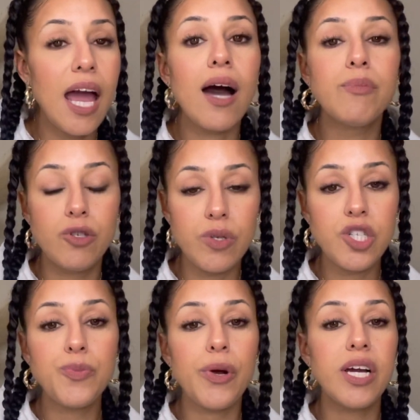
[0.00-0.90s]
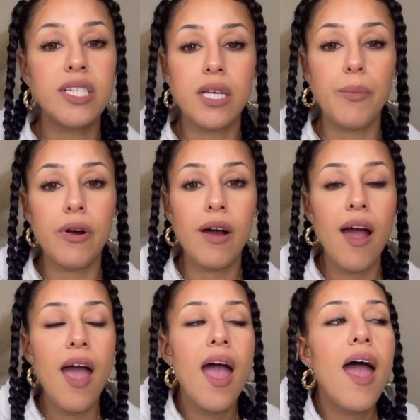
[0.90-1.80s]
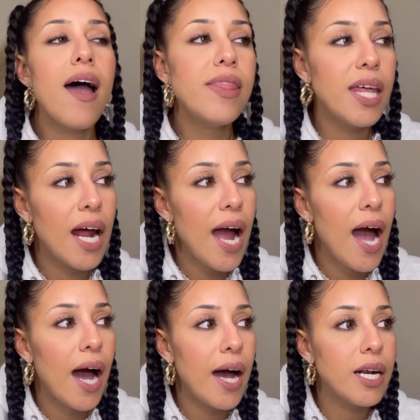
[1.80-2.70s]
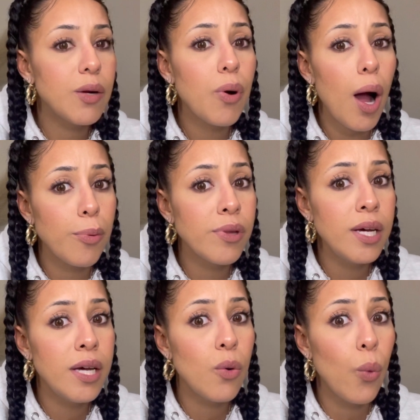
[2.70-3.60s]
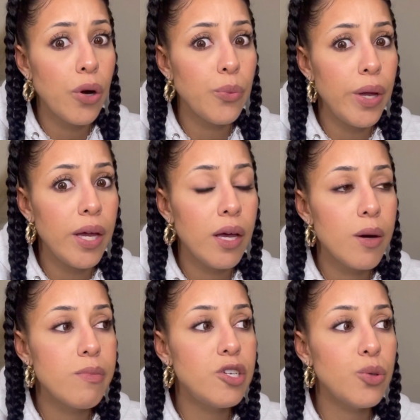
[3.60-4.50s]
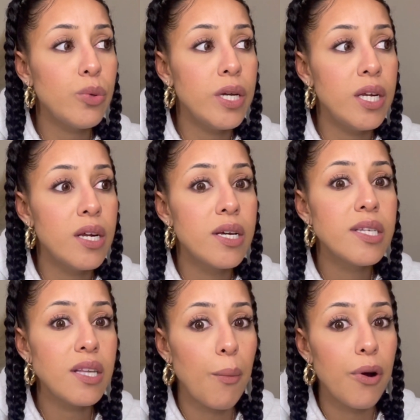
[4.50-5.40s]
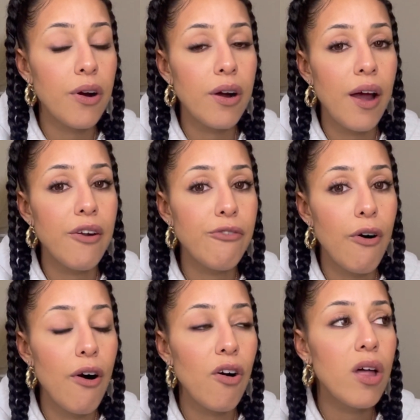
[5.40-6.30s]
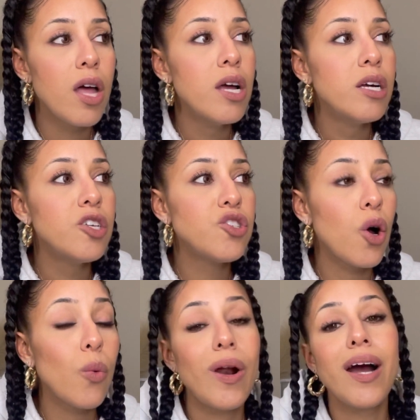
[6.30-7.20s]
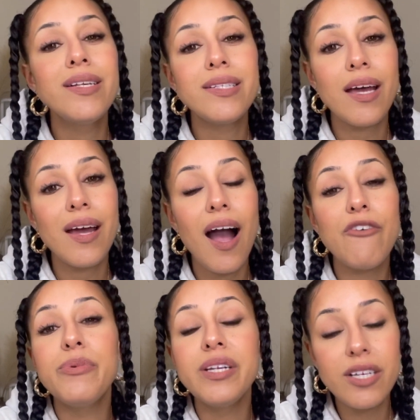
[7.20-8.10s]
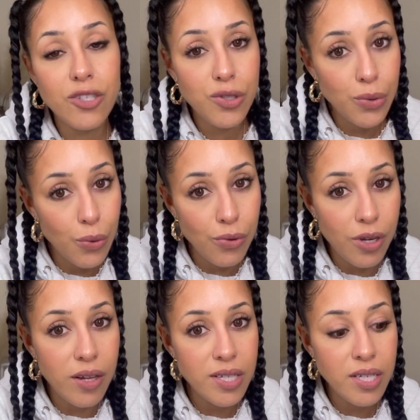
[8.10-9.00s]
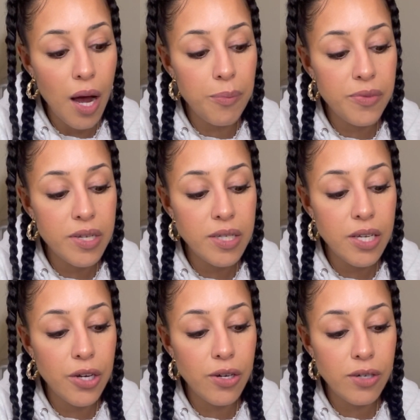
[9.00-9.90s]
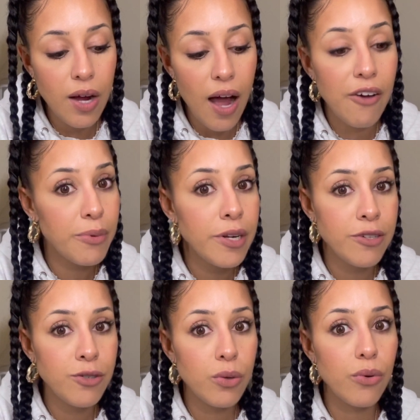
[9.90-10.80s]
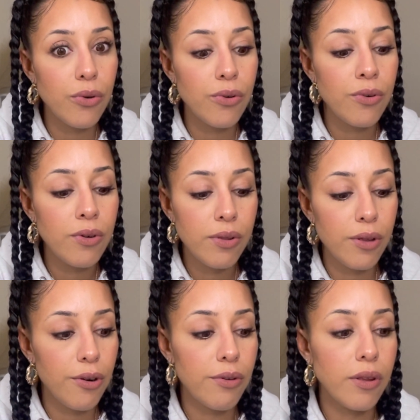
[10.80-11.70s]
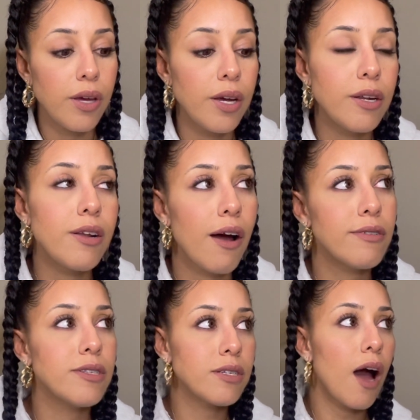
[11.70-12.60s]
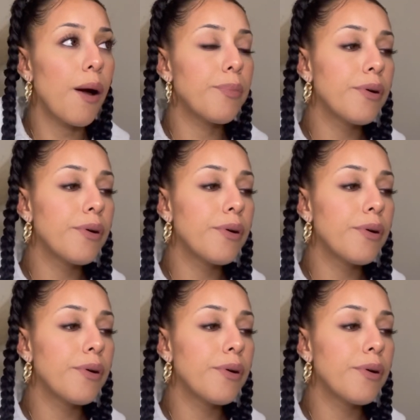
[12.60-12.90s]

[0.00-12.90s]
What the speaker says: between spring and summer. And then I had probably 1 week between summer and fall. So when I say I've been in school nonstop this year, I've been in school literally nonstop.